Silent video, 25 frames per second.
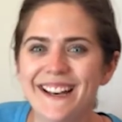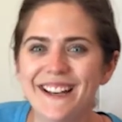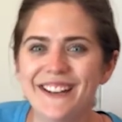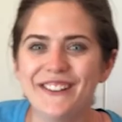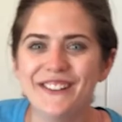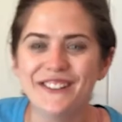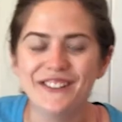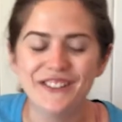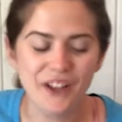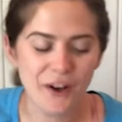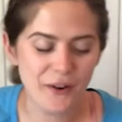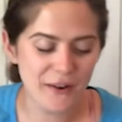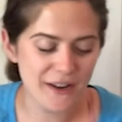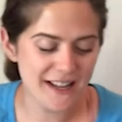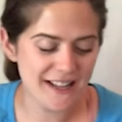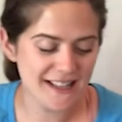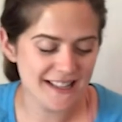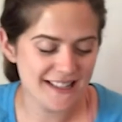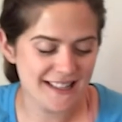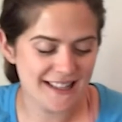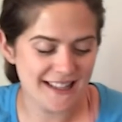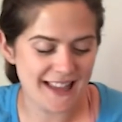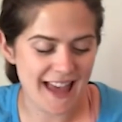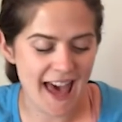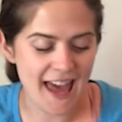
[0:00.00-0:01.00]
You'll
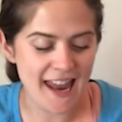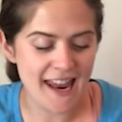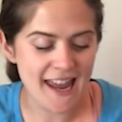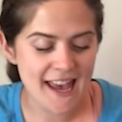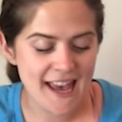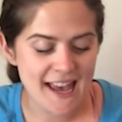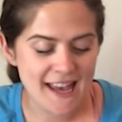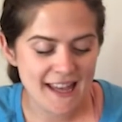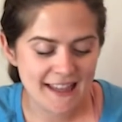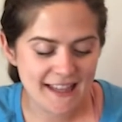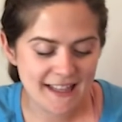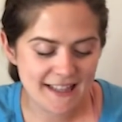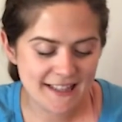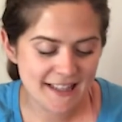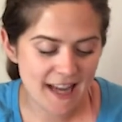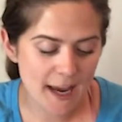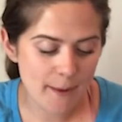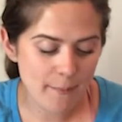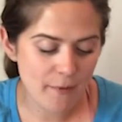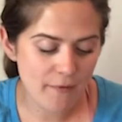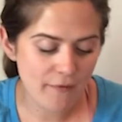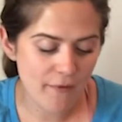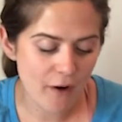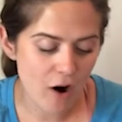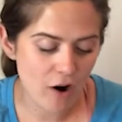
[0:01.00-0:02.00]
notice that this
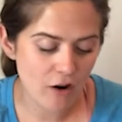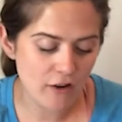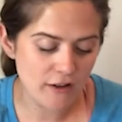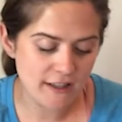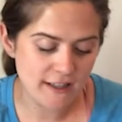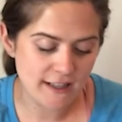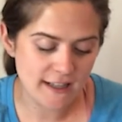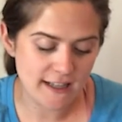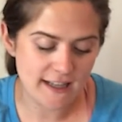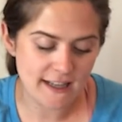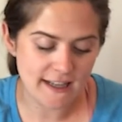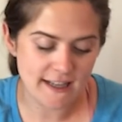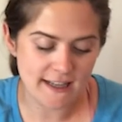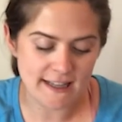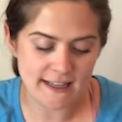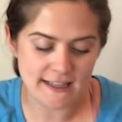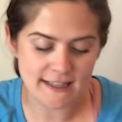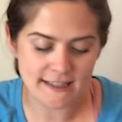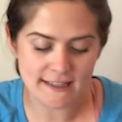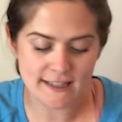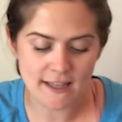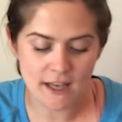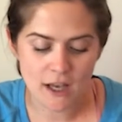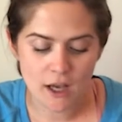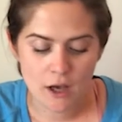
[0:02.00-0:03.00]
type of art
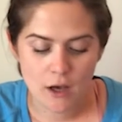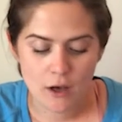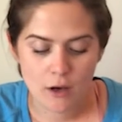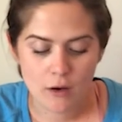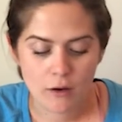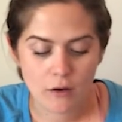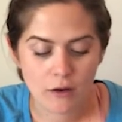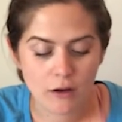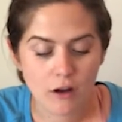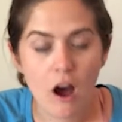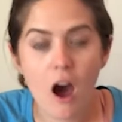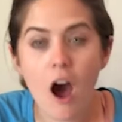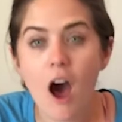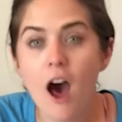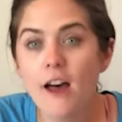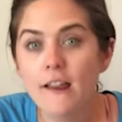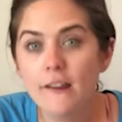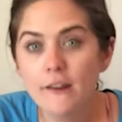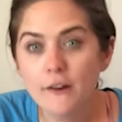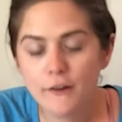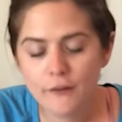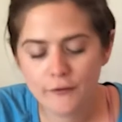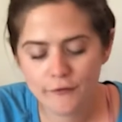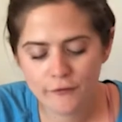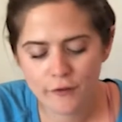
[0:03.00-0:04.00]
is
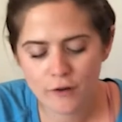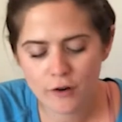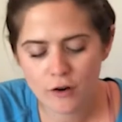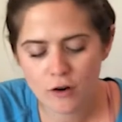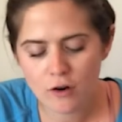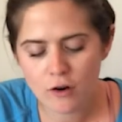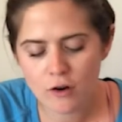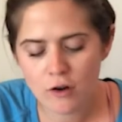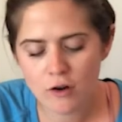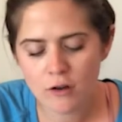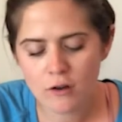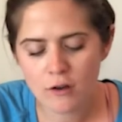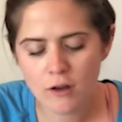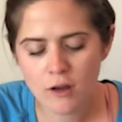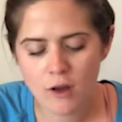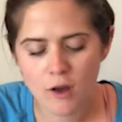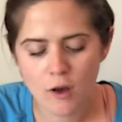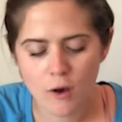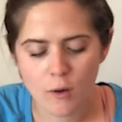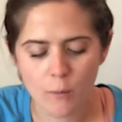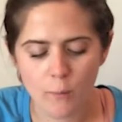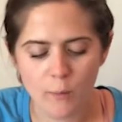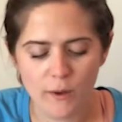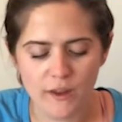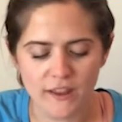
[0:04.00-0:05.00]
colorful
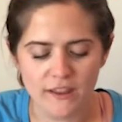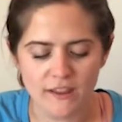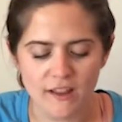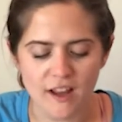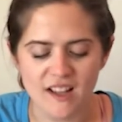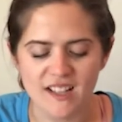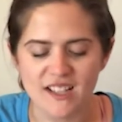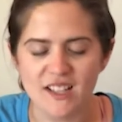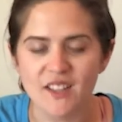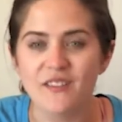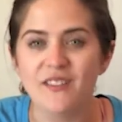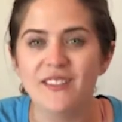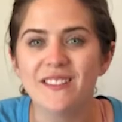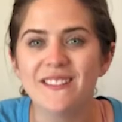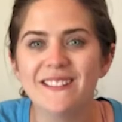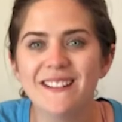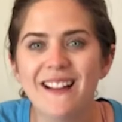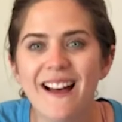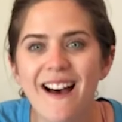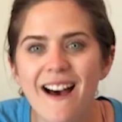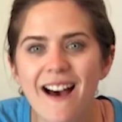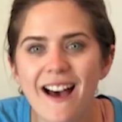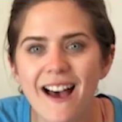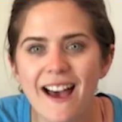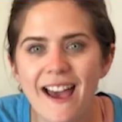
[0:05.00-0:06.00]
with lots of
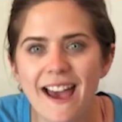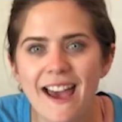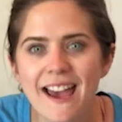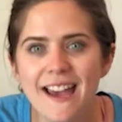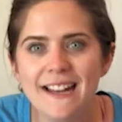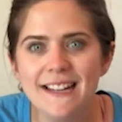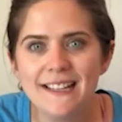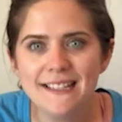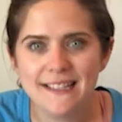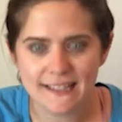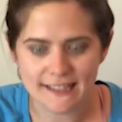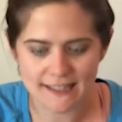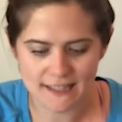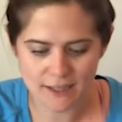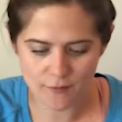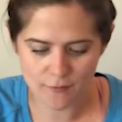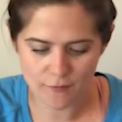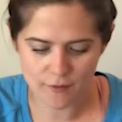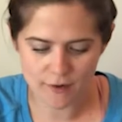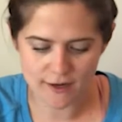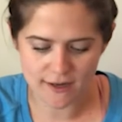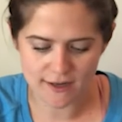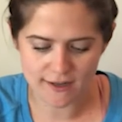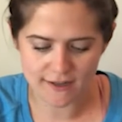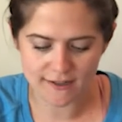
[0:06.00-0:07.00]
lines and
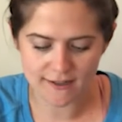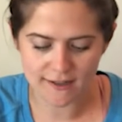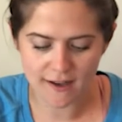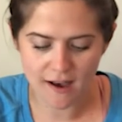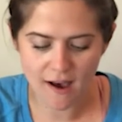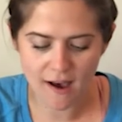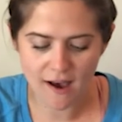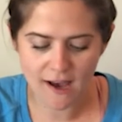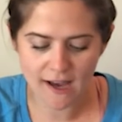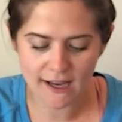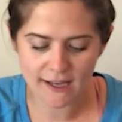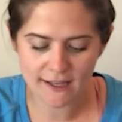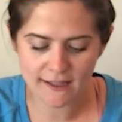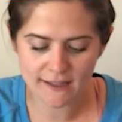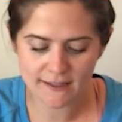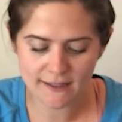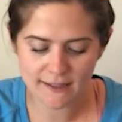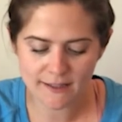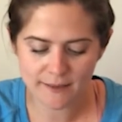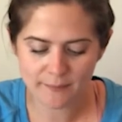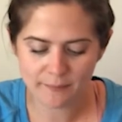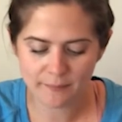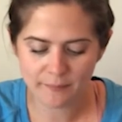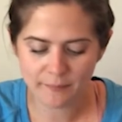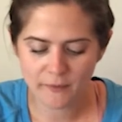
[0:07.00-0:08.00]
different
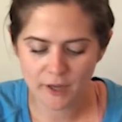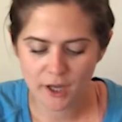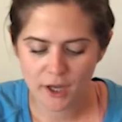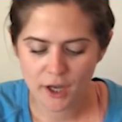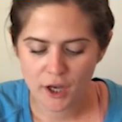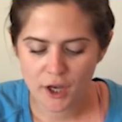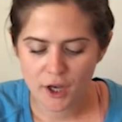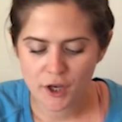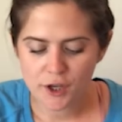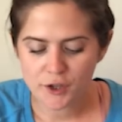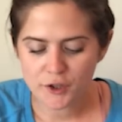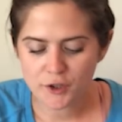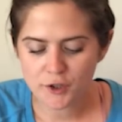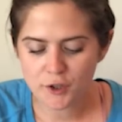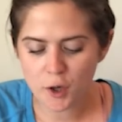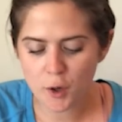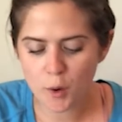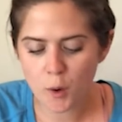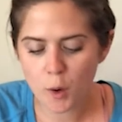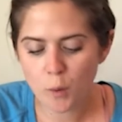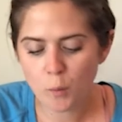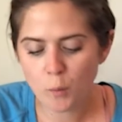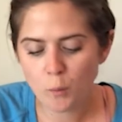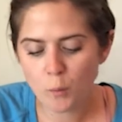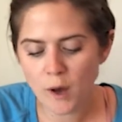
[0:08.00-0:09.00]
designs.
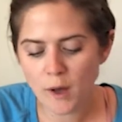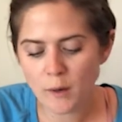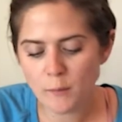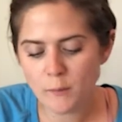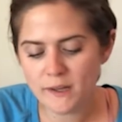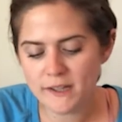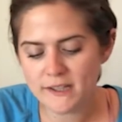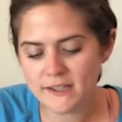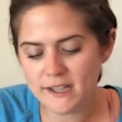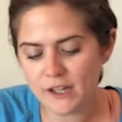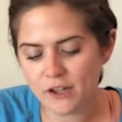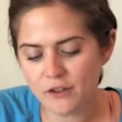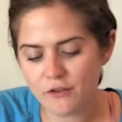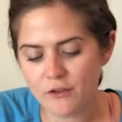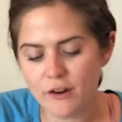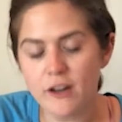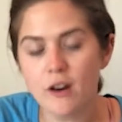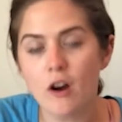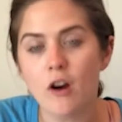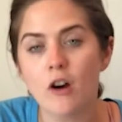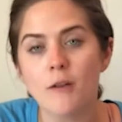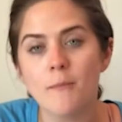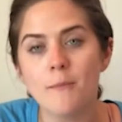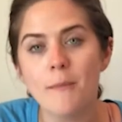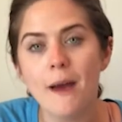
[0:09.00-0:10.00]
So when we
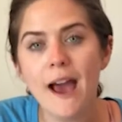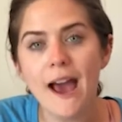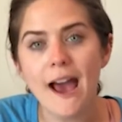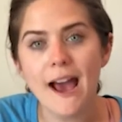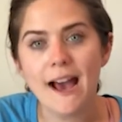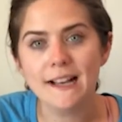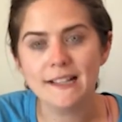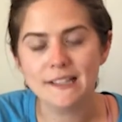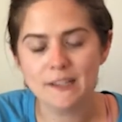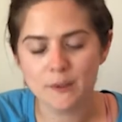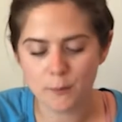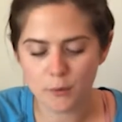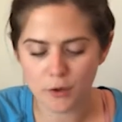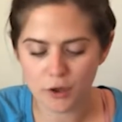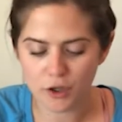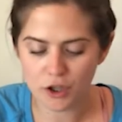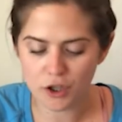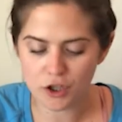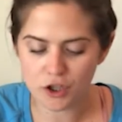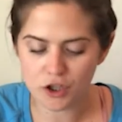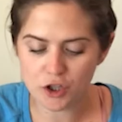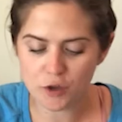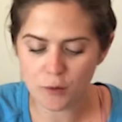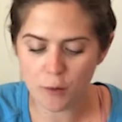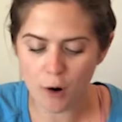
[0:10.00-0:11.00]
decorate our mask, we're
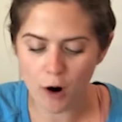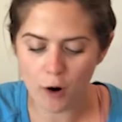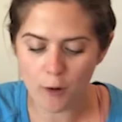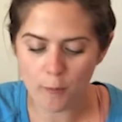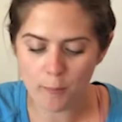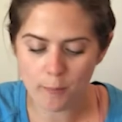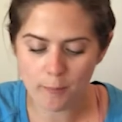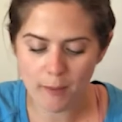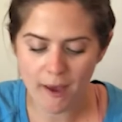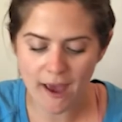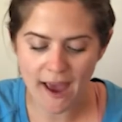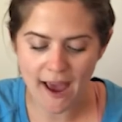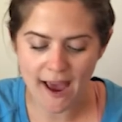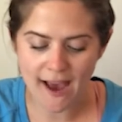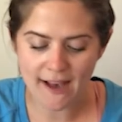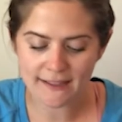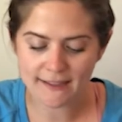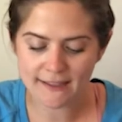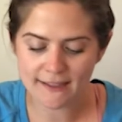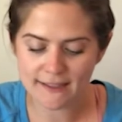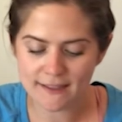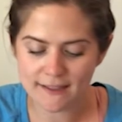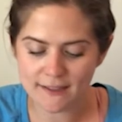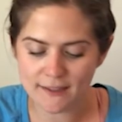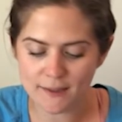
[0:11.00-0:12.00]
going to do our
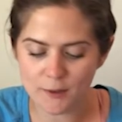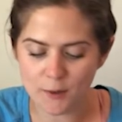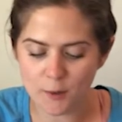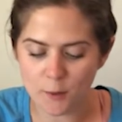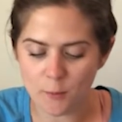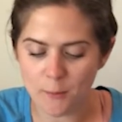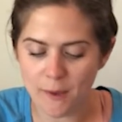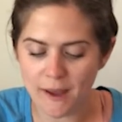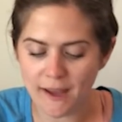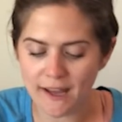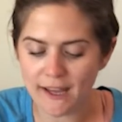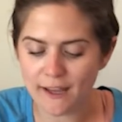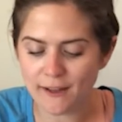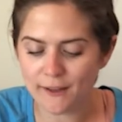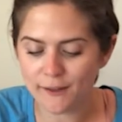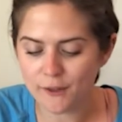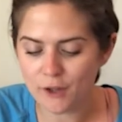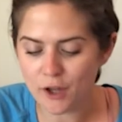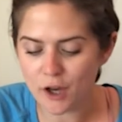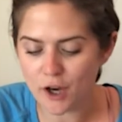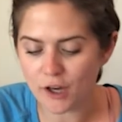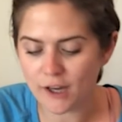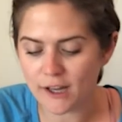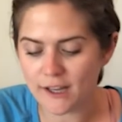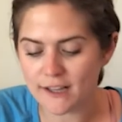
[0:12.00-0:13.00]
best to make it
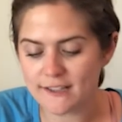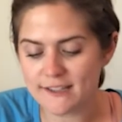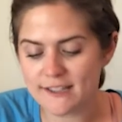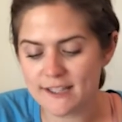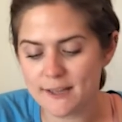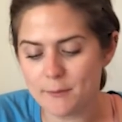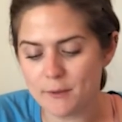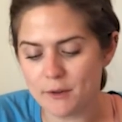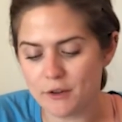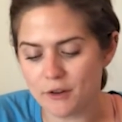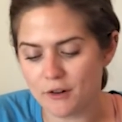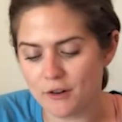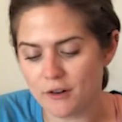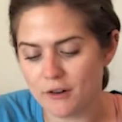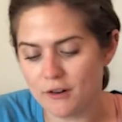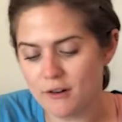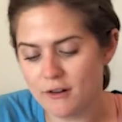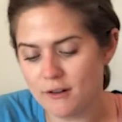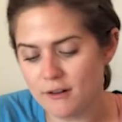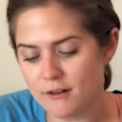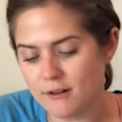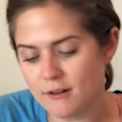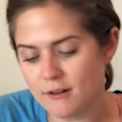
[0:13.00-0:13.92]
look similar